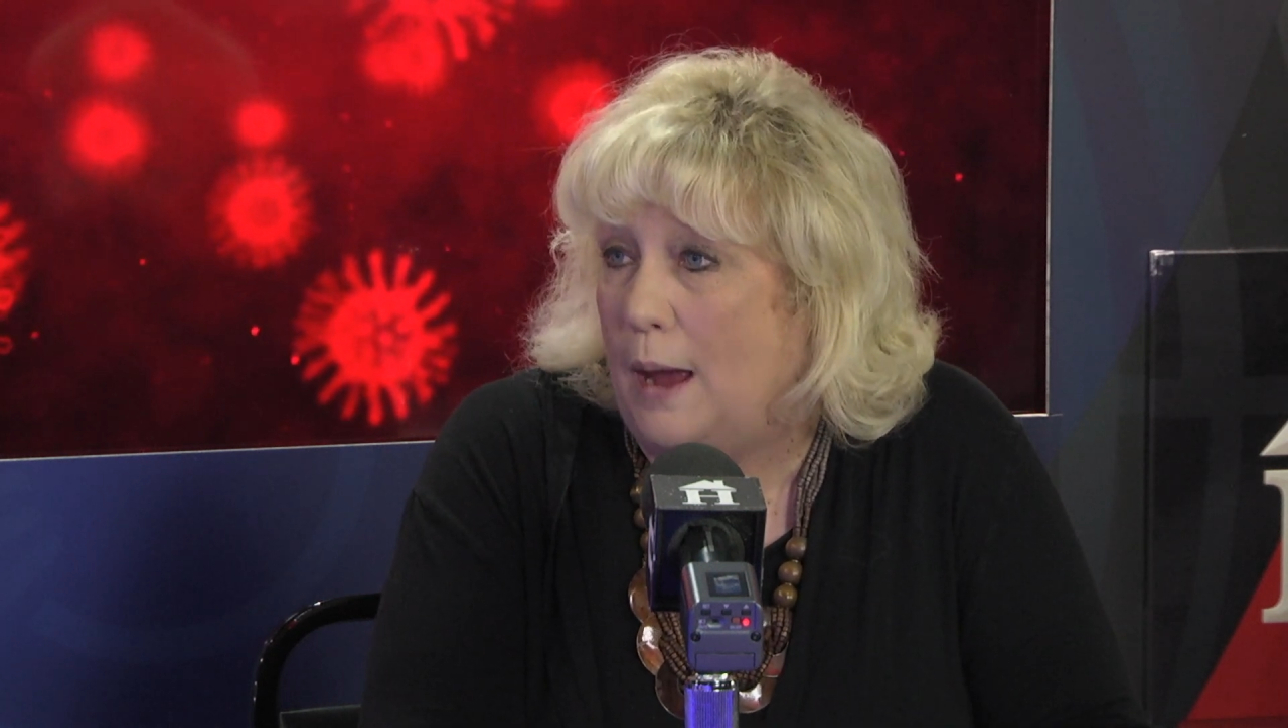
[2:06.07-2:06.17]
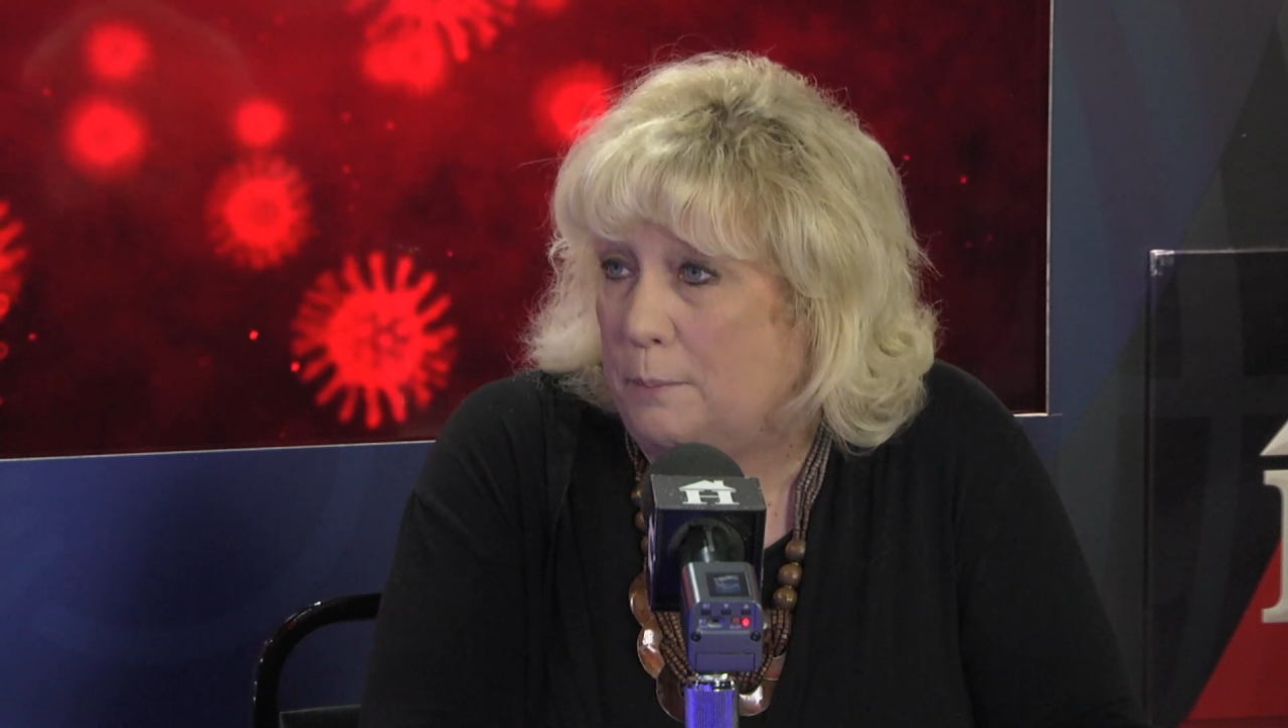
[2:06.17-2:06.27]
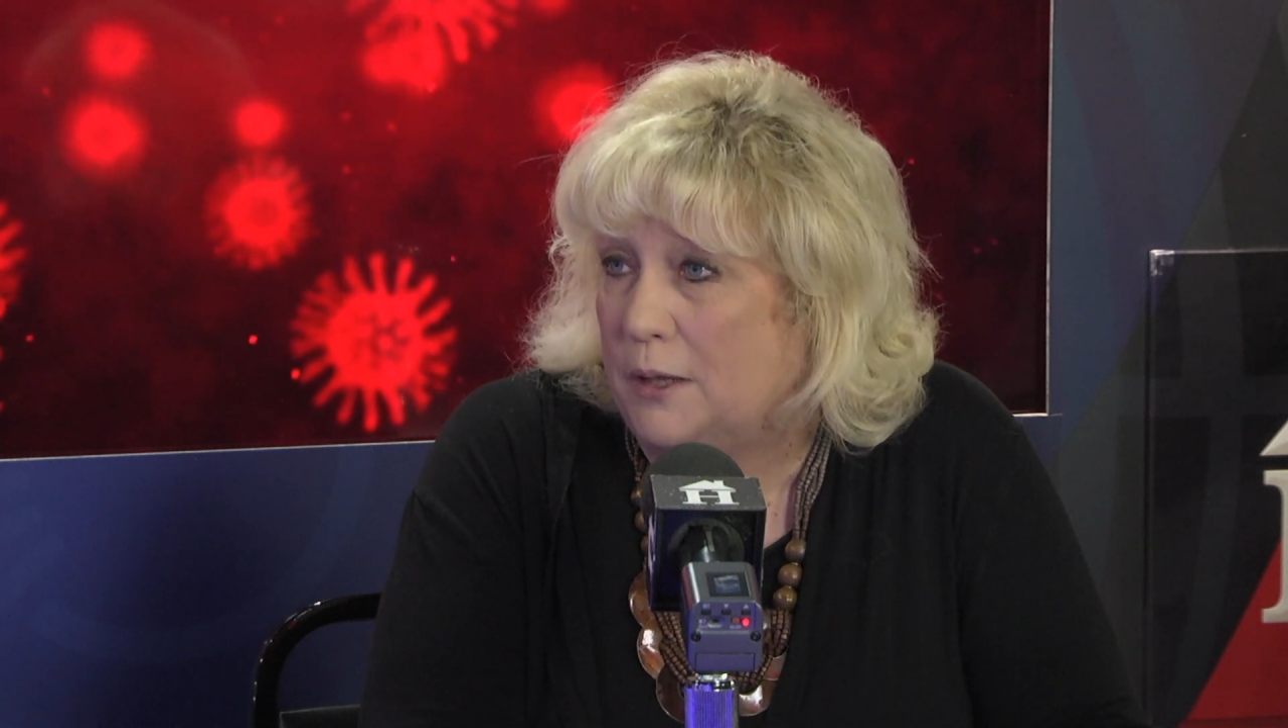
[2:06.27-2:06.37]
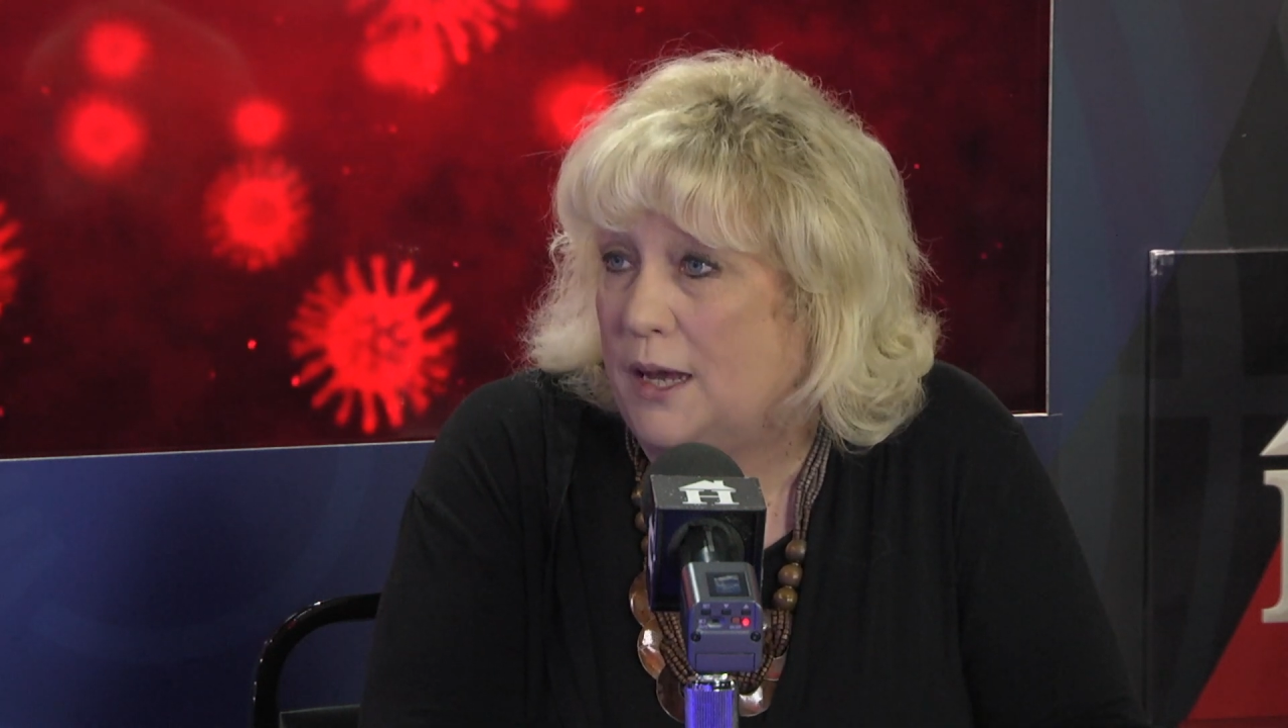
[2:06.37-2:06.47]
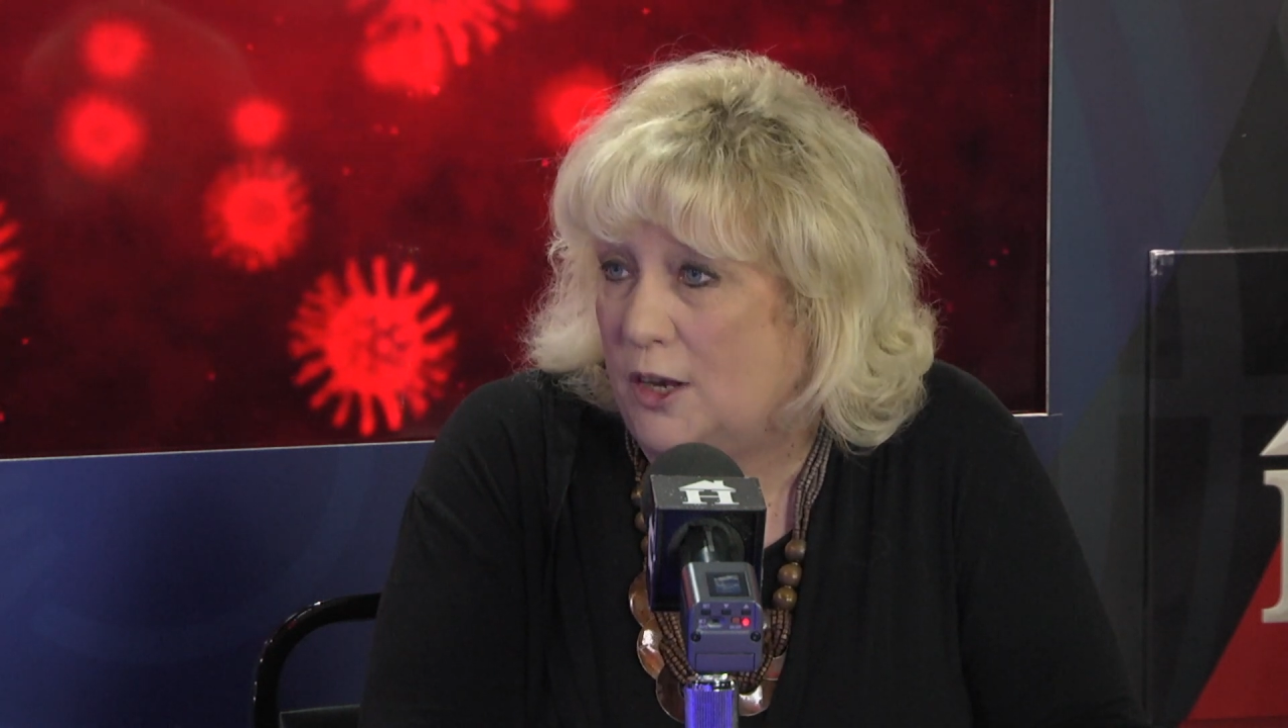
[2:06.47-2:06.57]

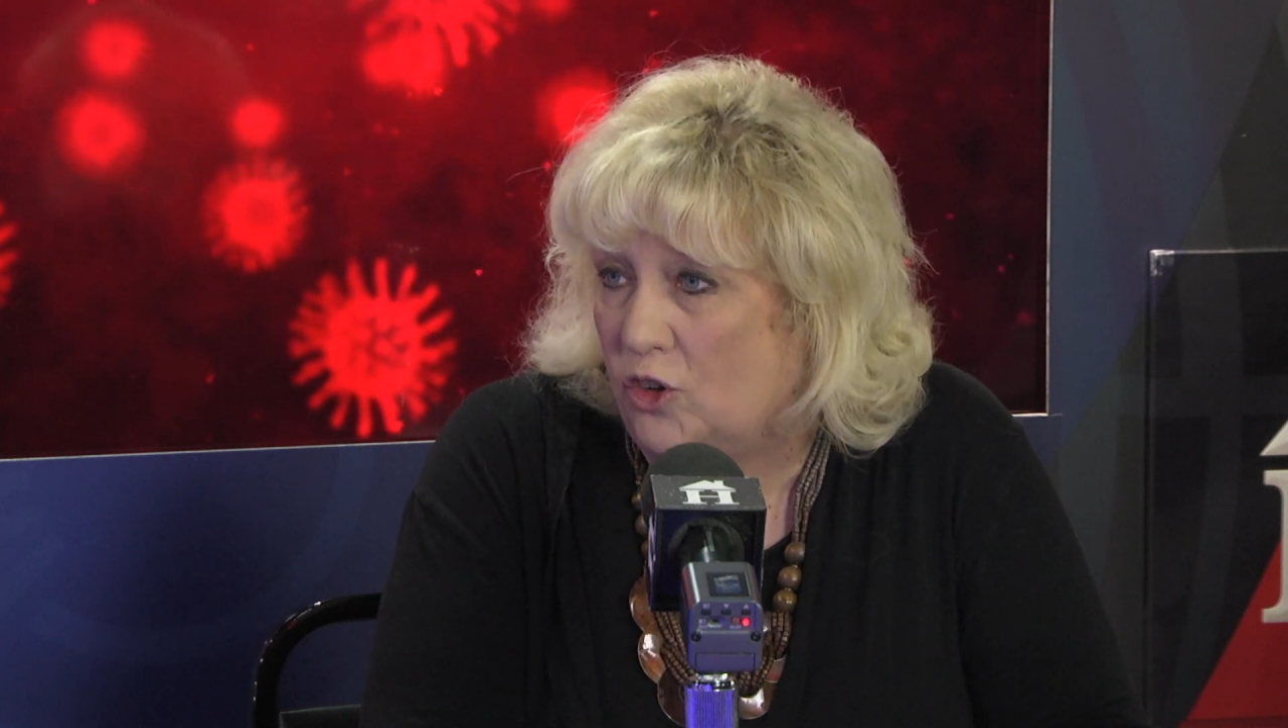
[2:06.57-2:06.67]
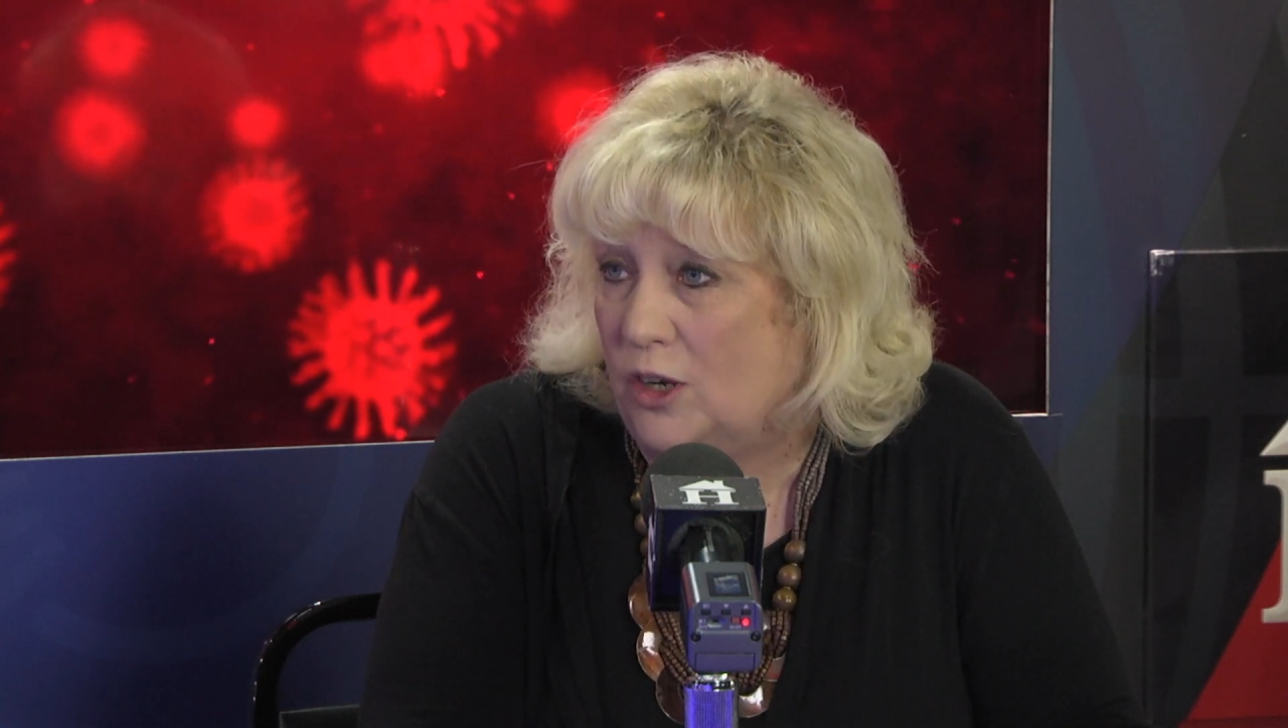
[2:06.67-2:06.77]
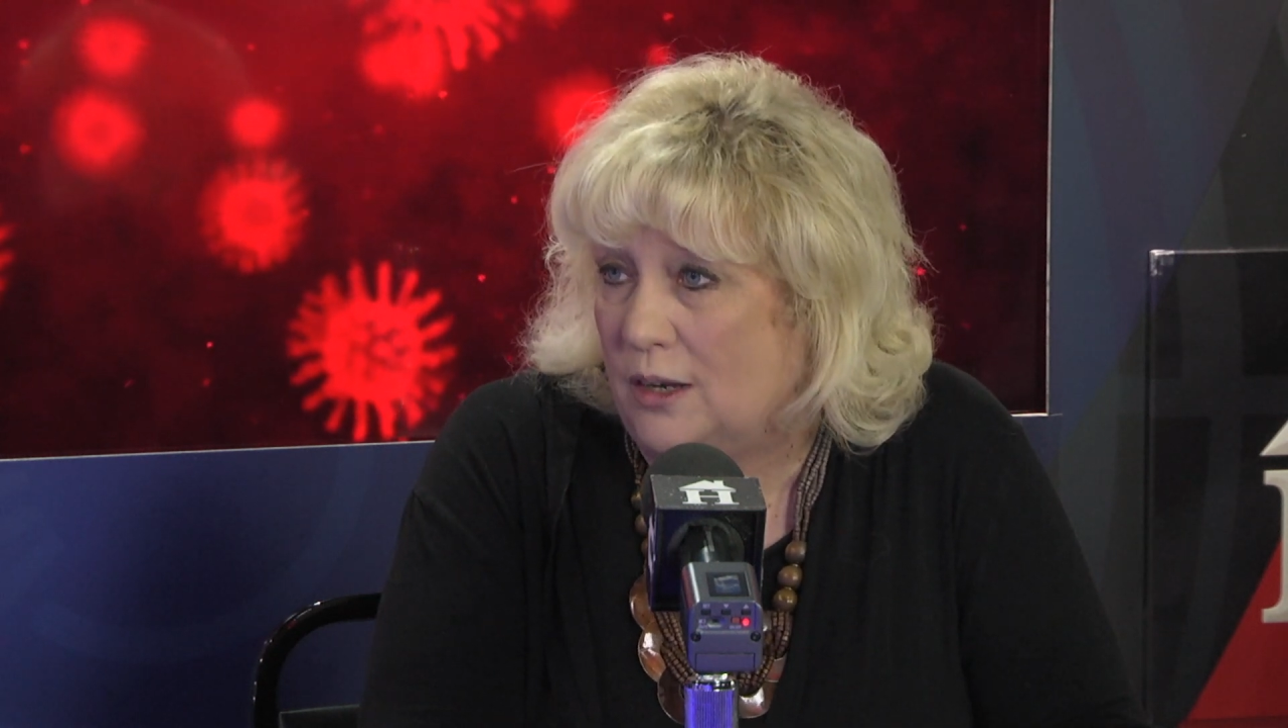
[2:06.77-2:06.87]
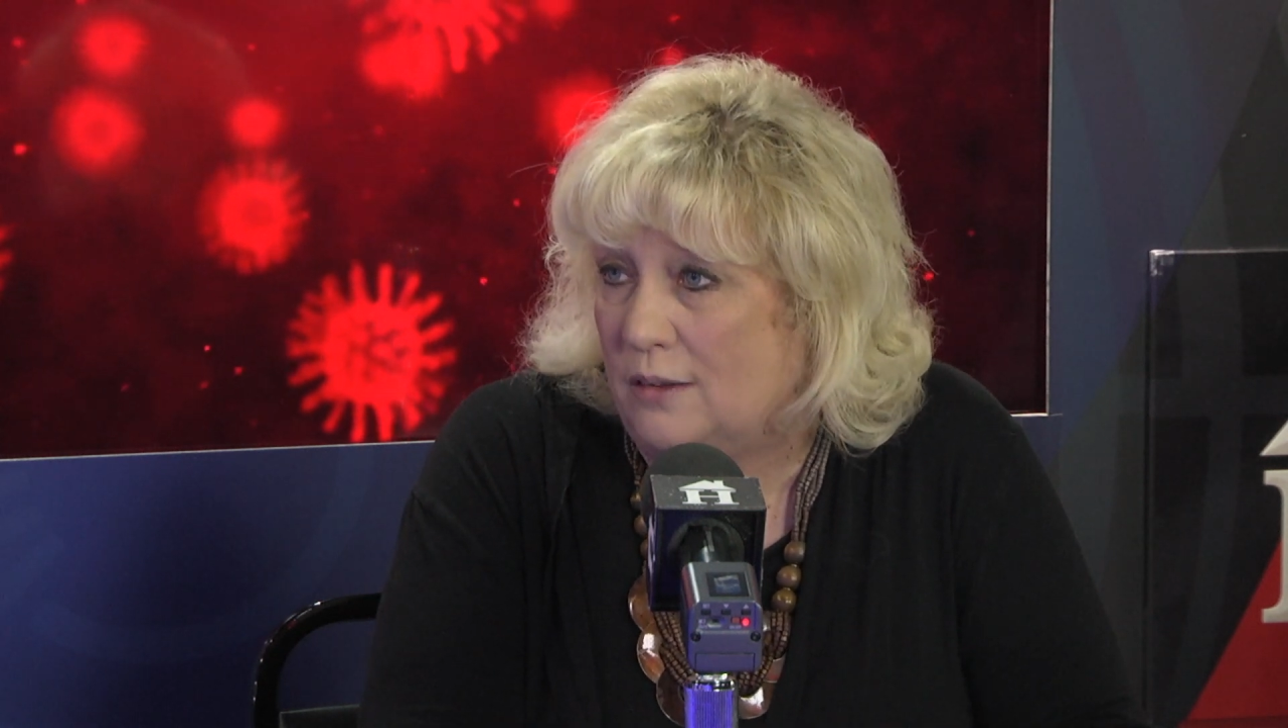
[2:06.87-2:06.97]
application